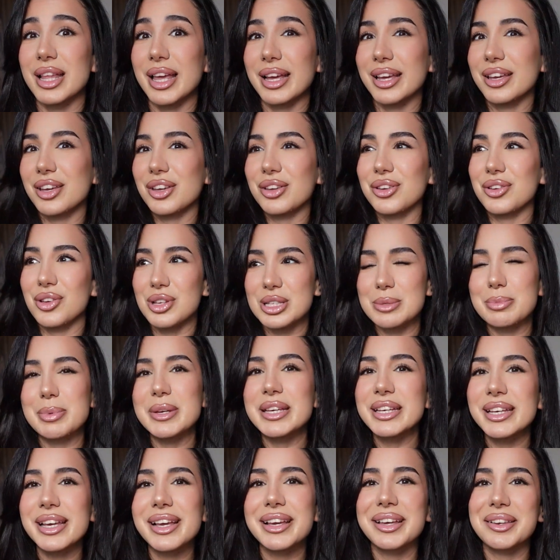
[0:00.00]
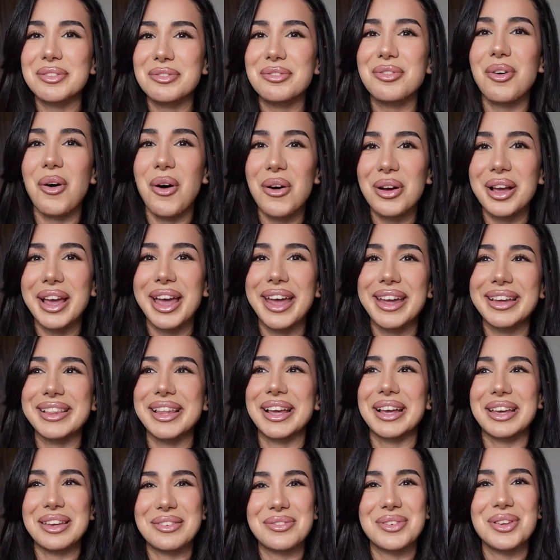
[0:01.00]
like you're speaking in 4K,
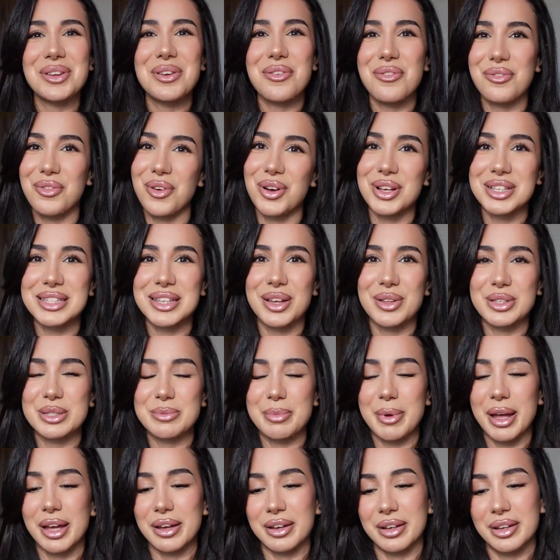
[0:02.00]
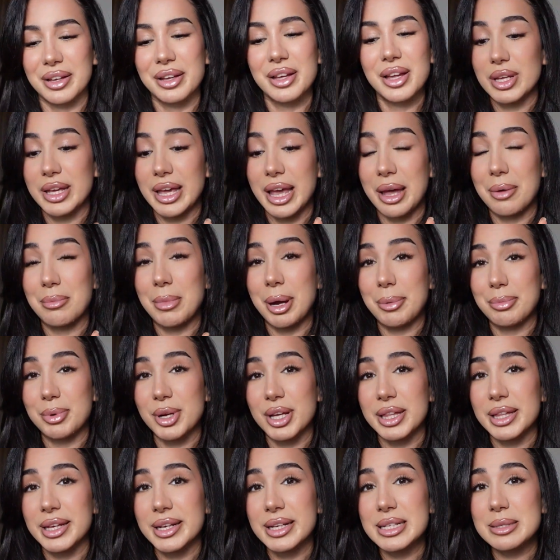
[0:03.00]
like even your voice sounds better. So yeah, my
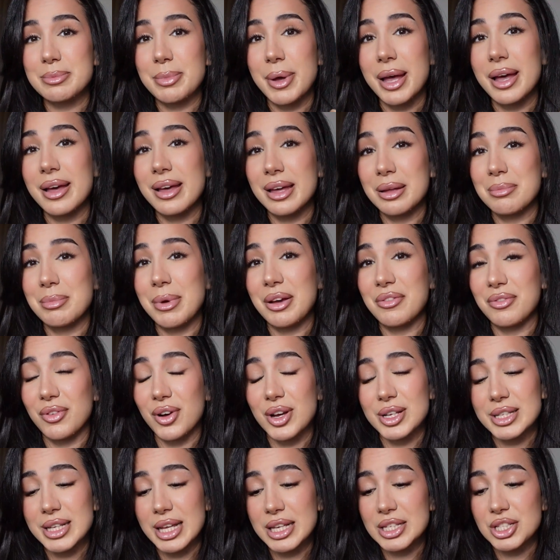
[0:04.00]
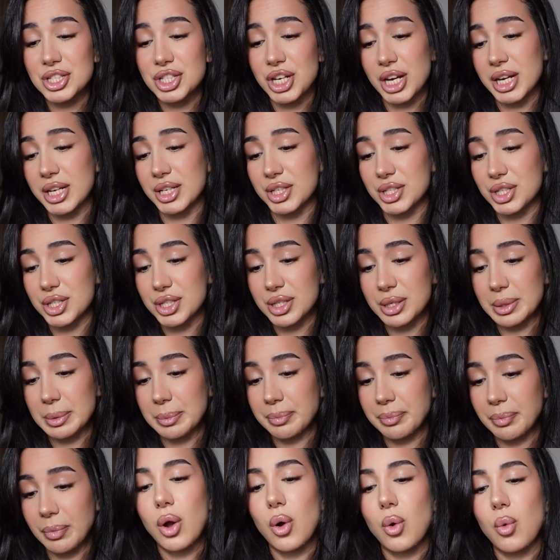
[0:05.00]
breathing is better and my voice has changed.
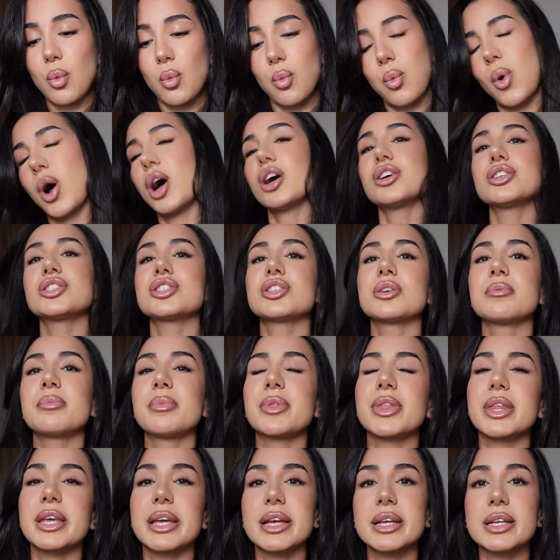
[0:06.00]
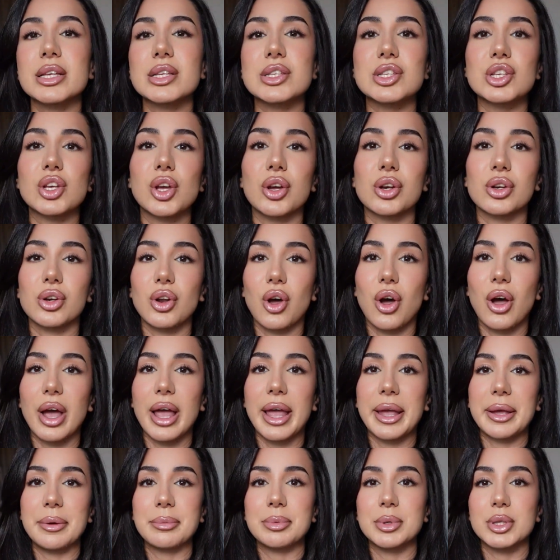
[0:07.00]
What are some things you're not
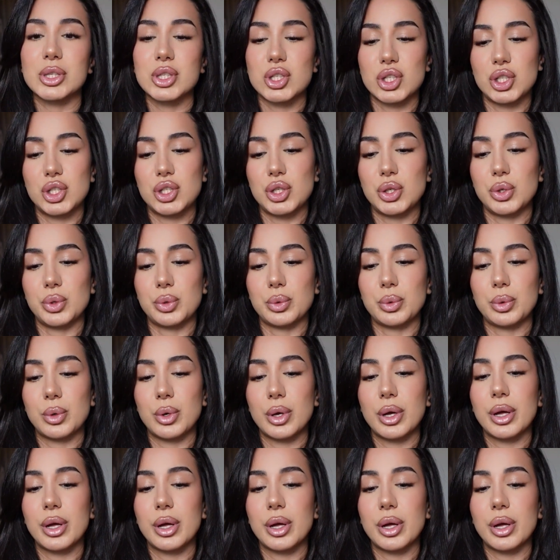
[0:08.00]
able to do?